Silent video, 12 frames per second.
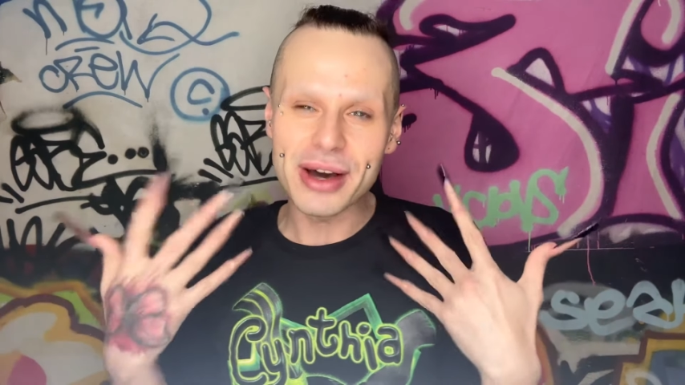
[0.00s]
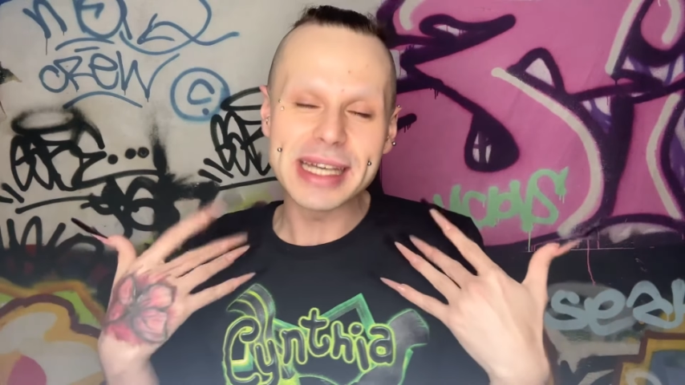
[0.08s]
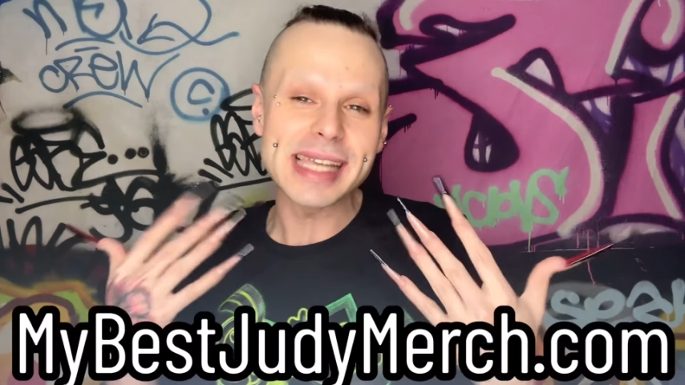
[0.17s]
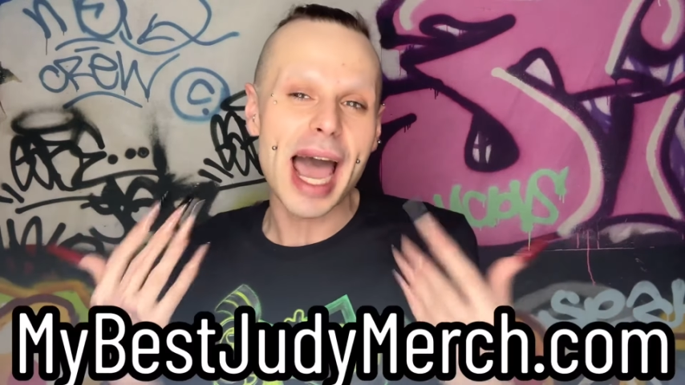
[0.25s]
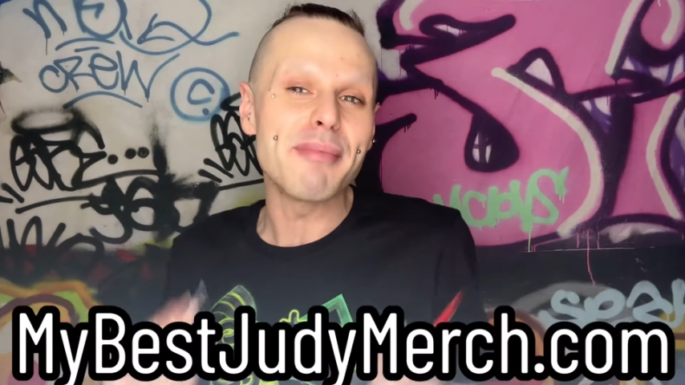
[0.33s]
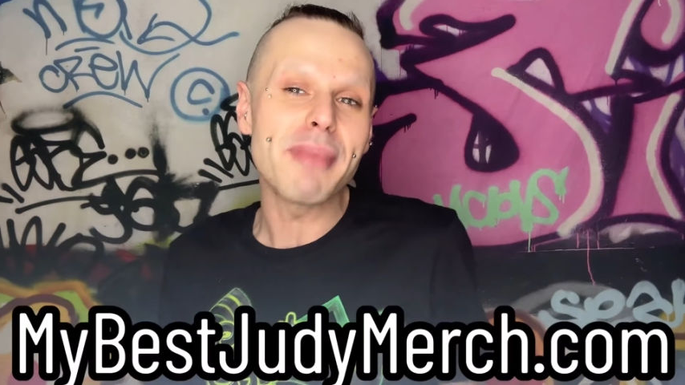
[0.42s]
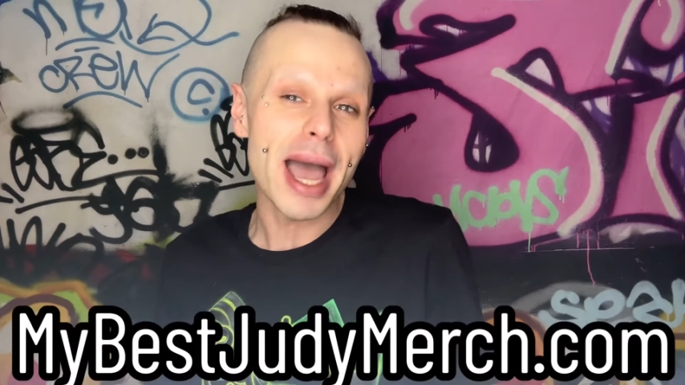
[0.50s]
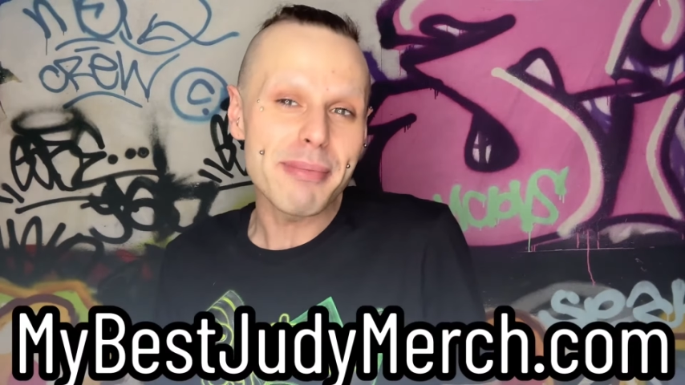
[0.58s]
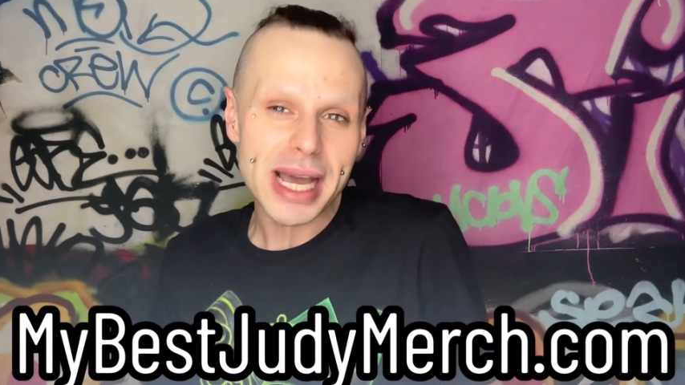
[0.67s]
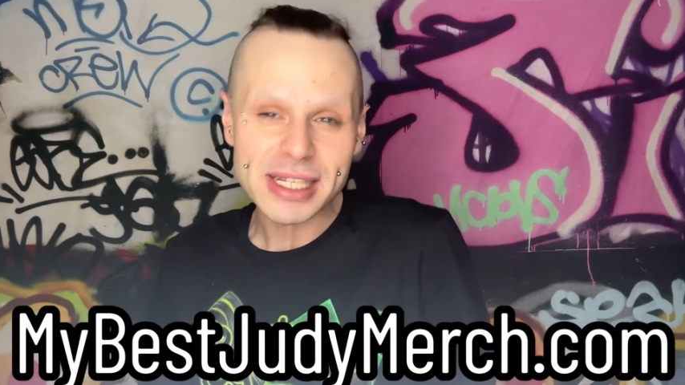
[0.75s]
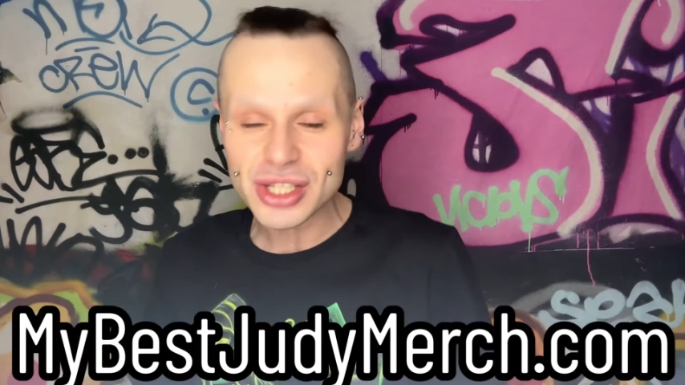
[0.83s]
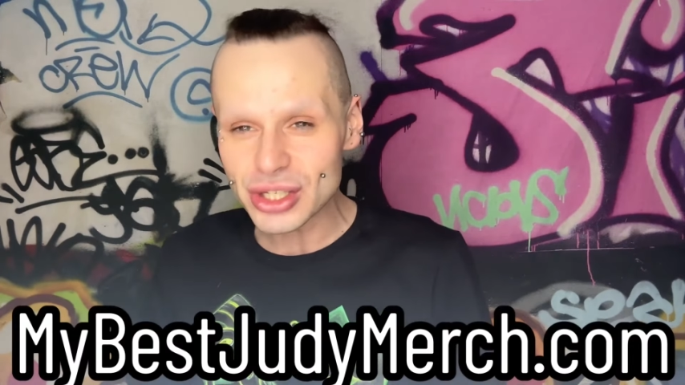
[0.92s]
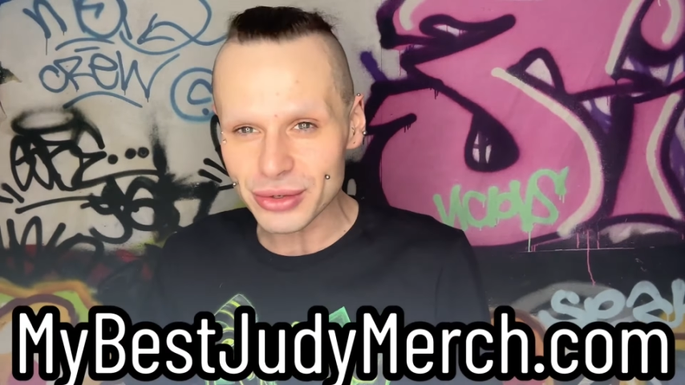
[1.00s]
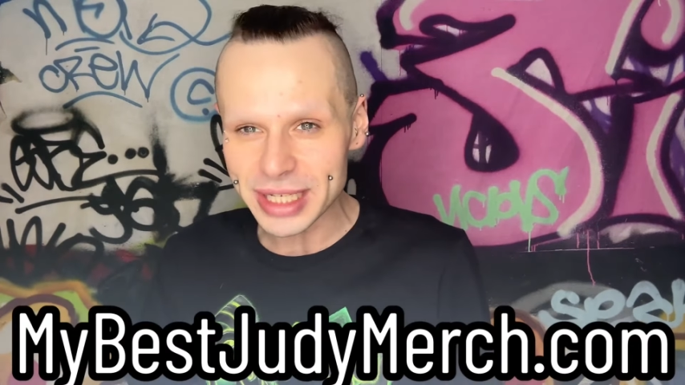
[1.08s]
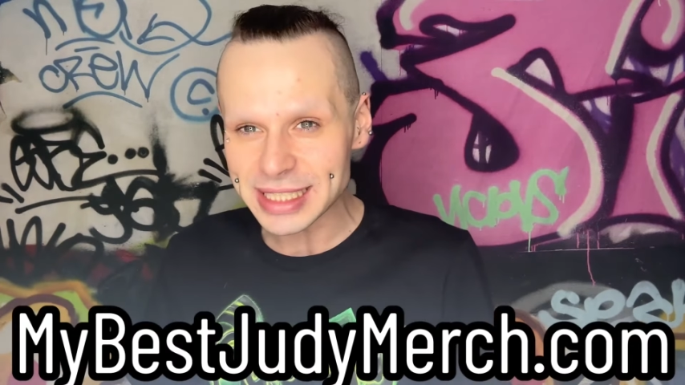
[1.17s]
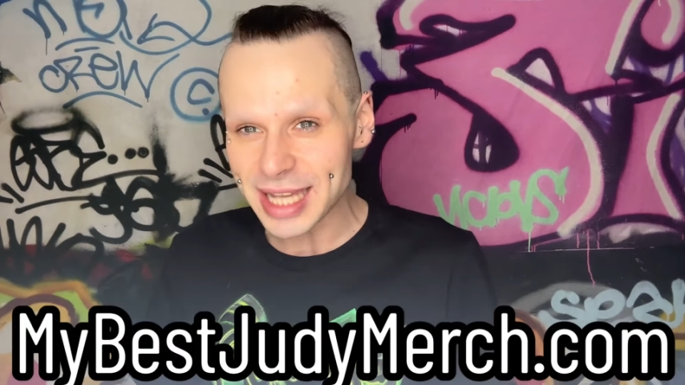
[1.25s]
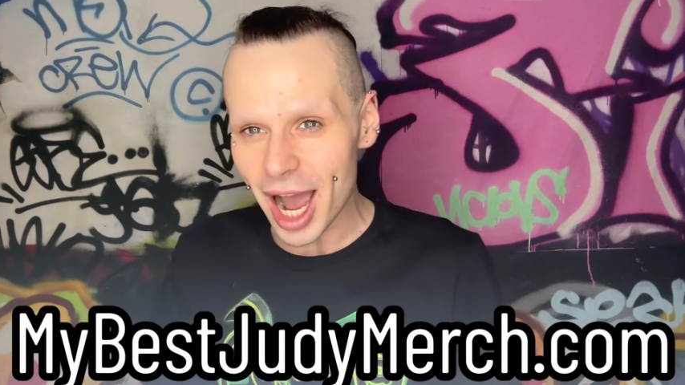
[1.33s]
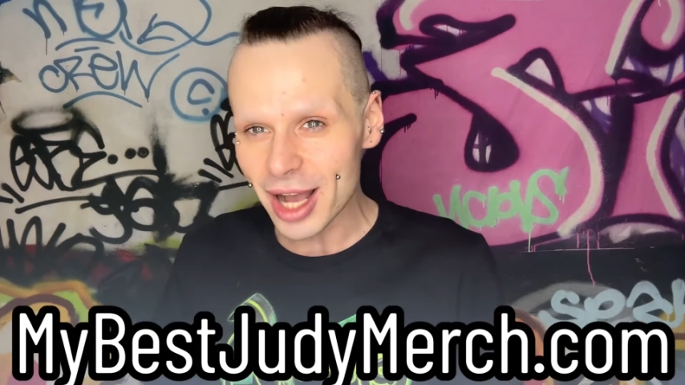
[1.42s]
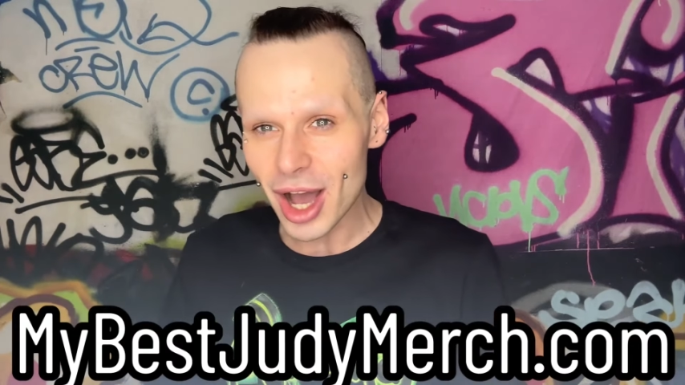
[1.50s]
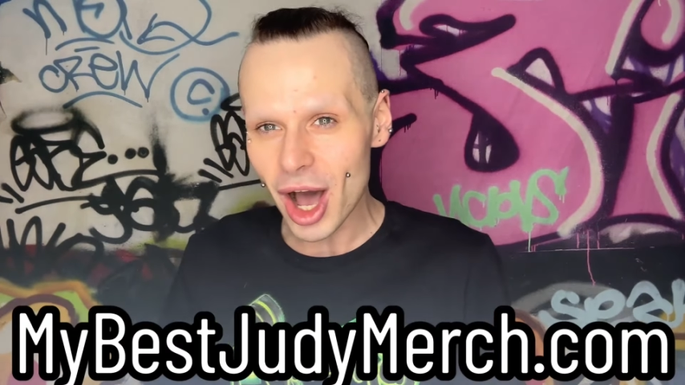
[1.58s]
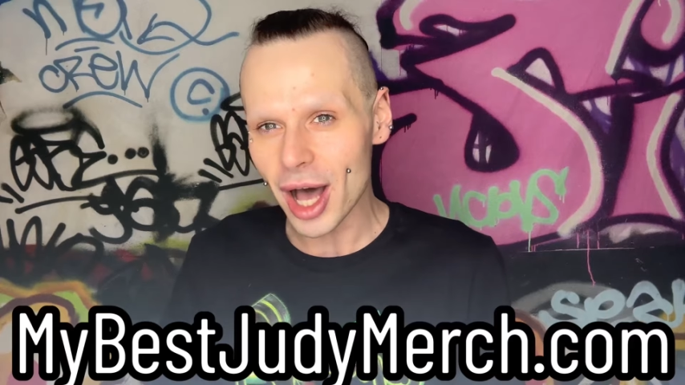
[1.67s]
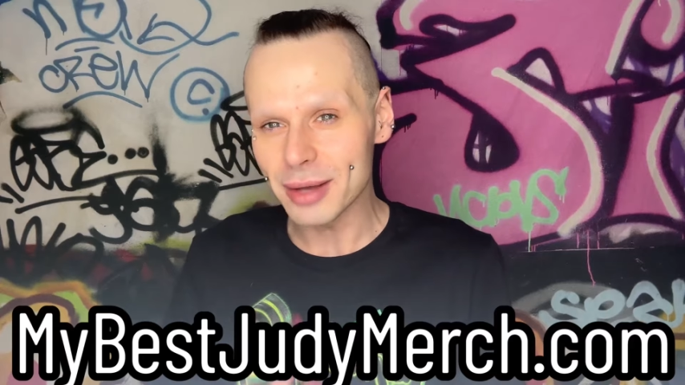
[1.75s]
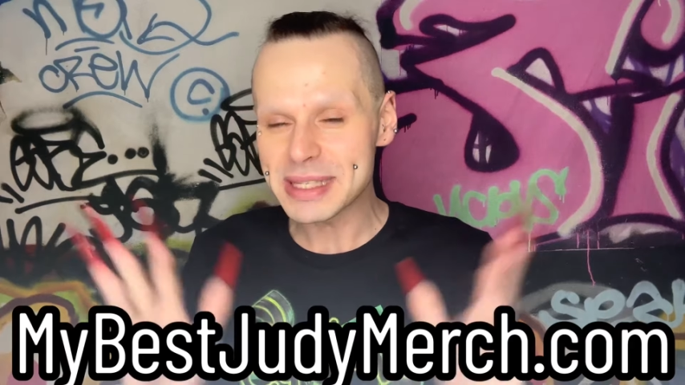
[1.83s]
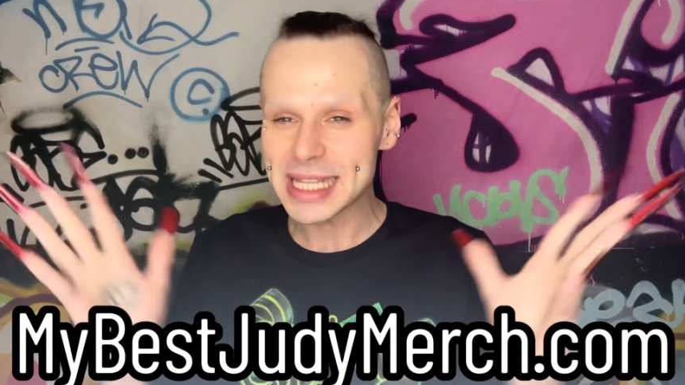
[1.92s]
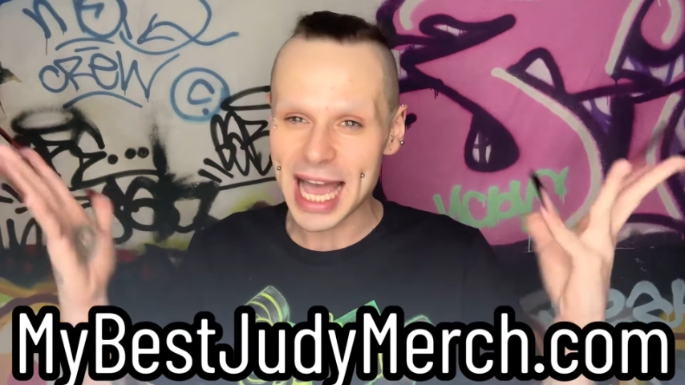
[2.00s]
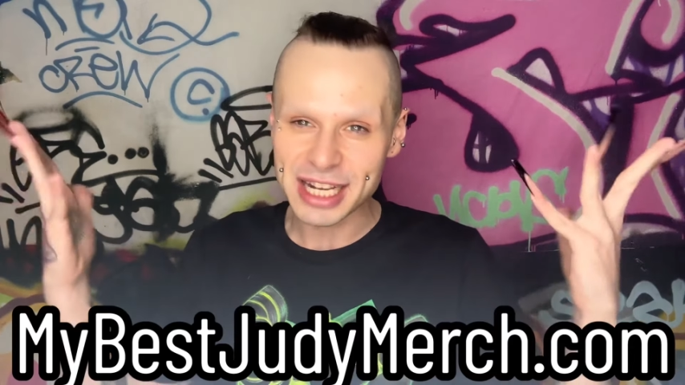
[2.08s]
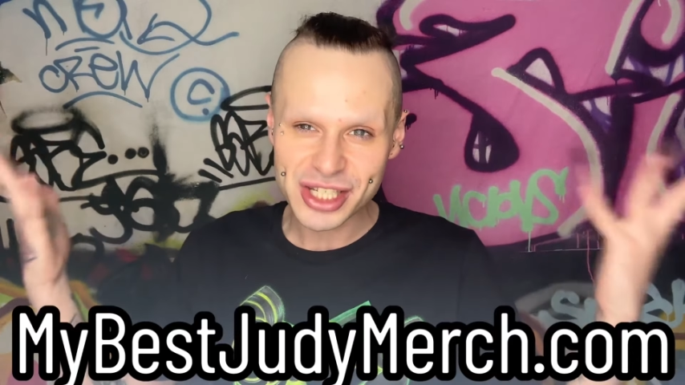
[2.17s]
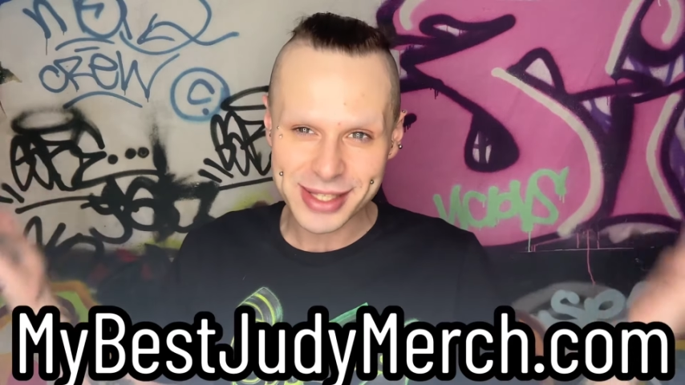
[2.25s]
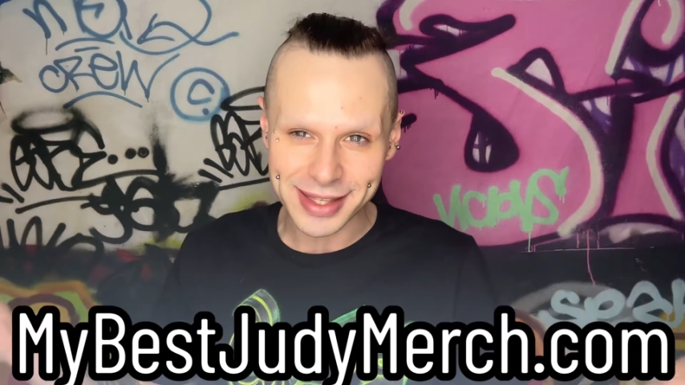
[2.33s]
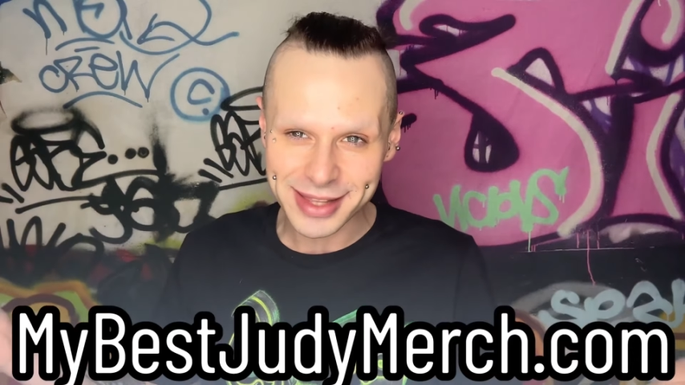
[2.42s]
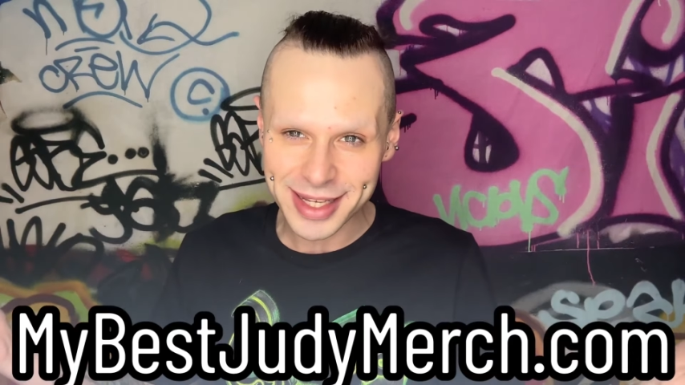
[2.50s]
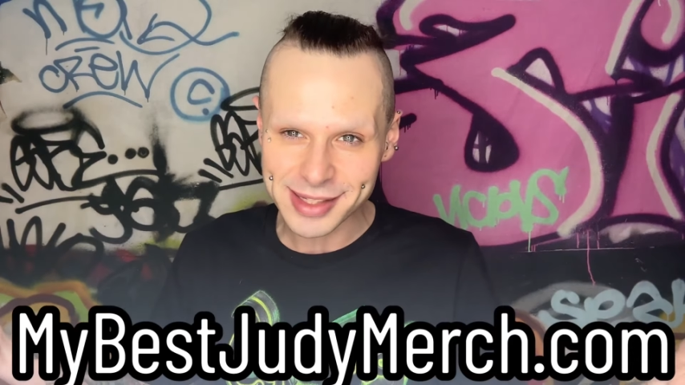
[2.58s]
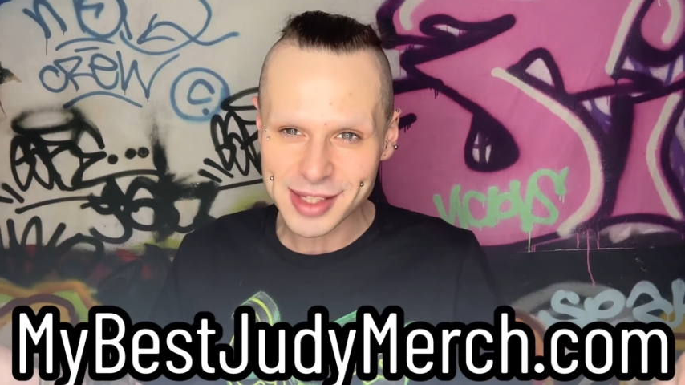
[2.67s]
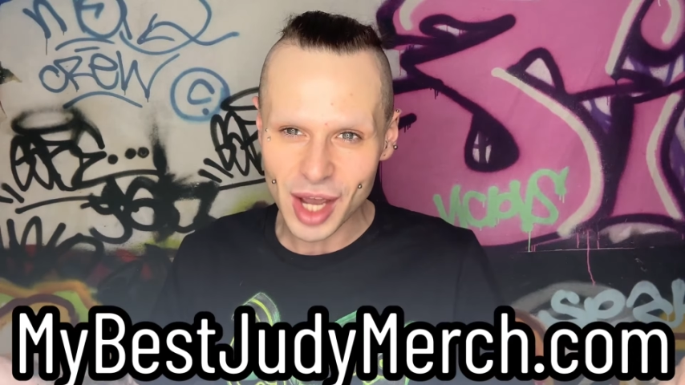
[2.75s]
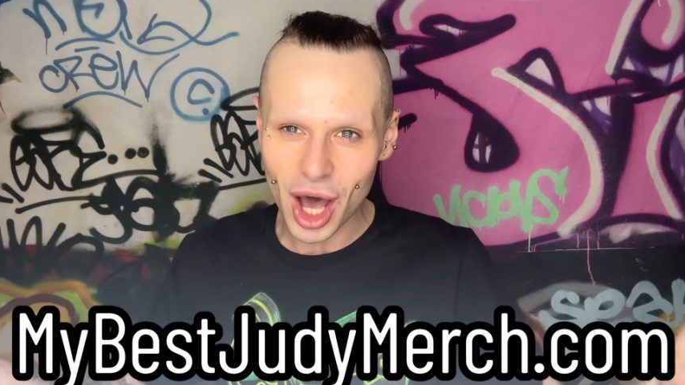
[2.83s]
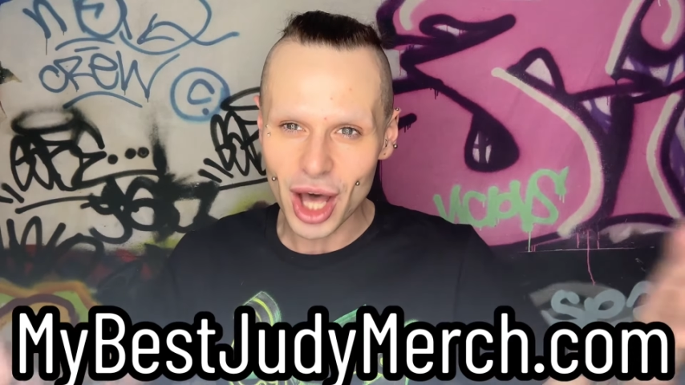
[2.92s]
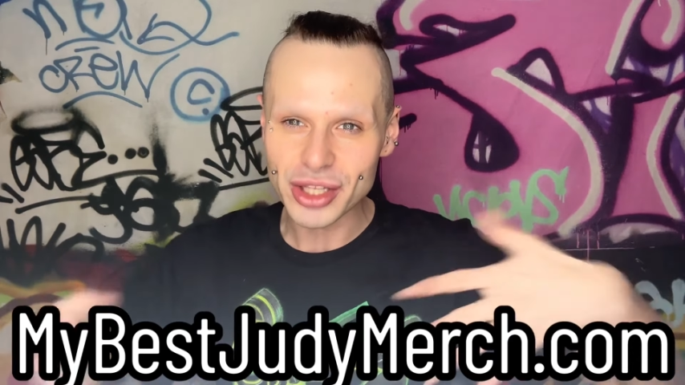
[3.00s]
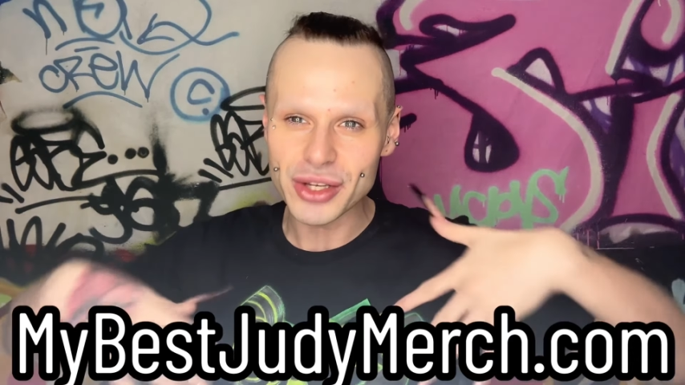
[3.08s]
It's at mybestjudy.com/CynthiaDoll.